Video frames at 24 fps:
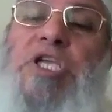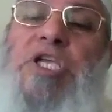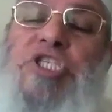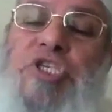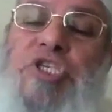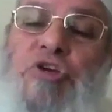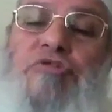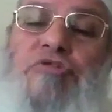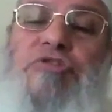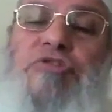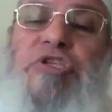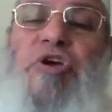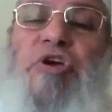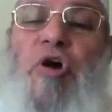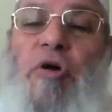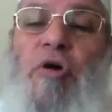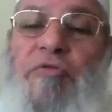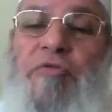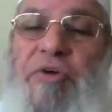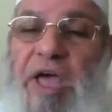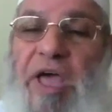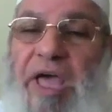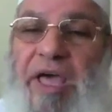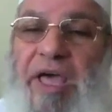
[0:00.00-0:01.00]
my journey
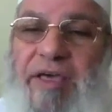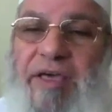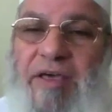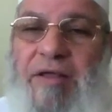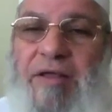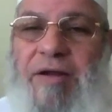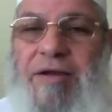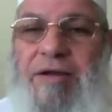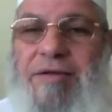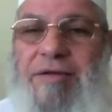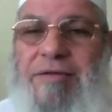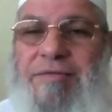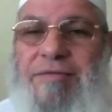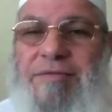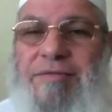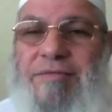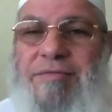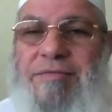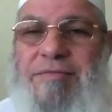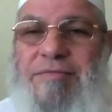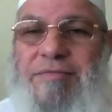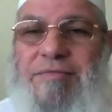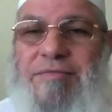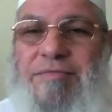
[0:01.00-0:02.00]
of akhirah
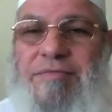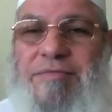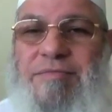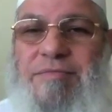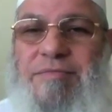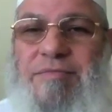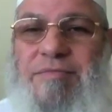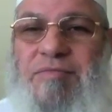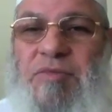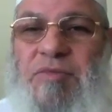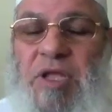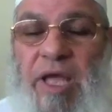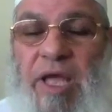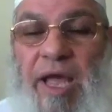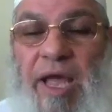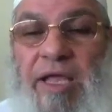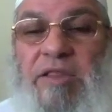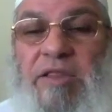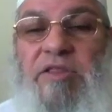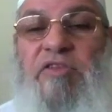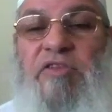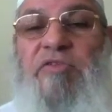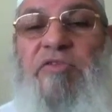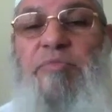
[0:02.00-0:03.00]

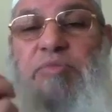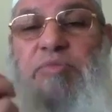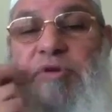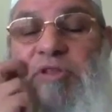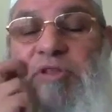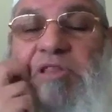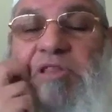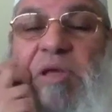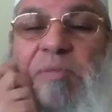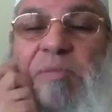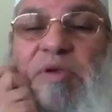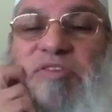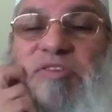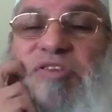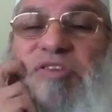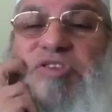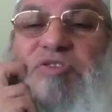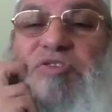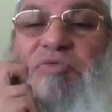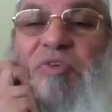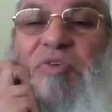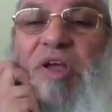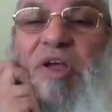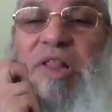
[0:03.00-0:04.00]
and to spread the
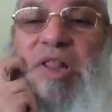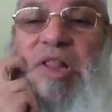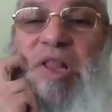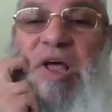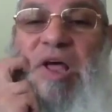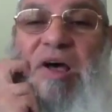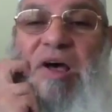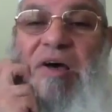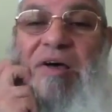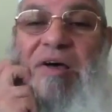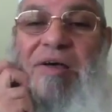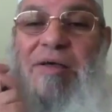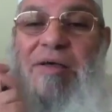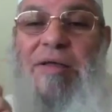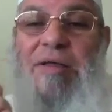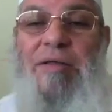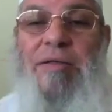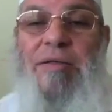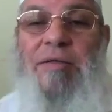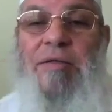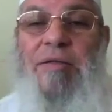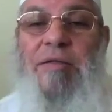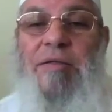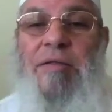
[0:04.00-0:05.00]
message of Allah.
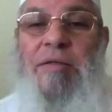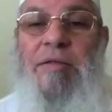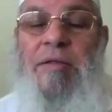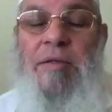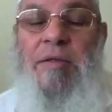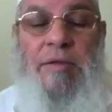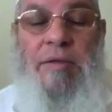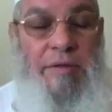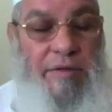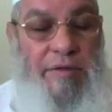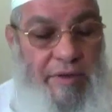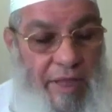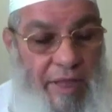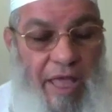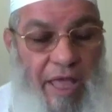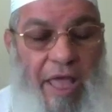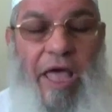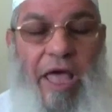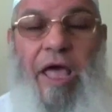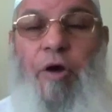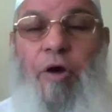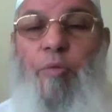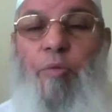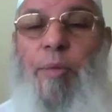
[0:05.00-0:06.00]

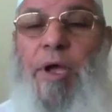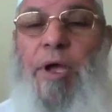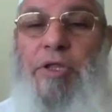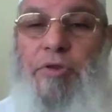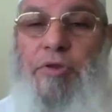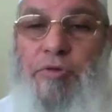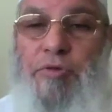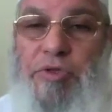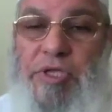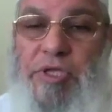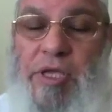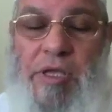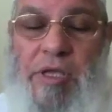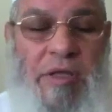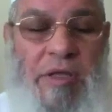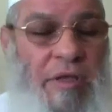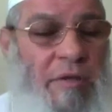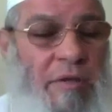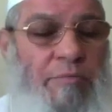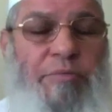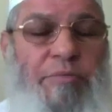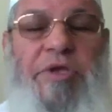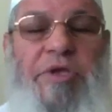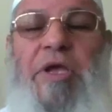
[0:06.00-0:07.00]
Now my dunya
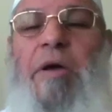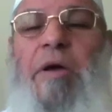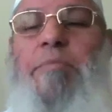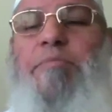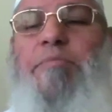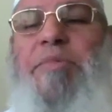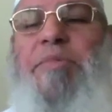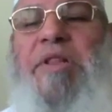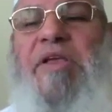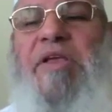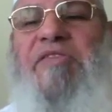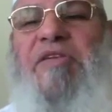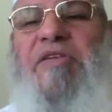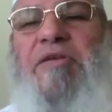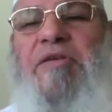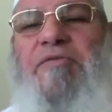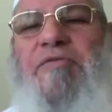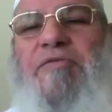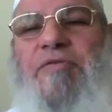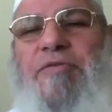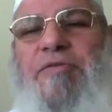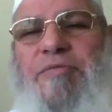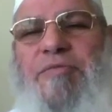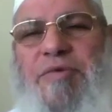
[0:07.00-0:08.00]
become
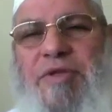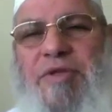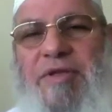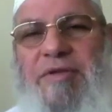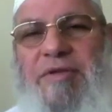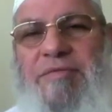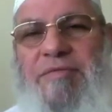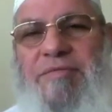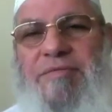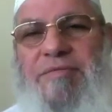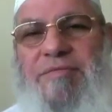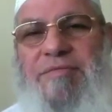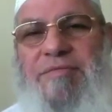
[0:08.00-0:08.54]
blessing for me.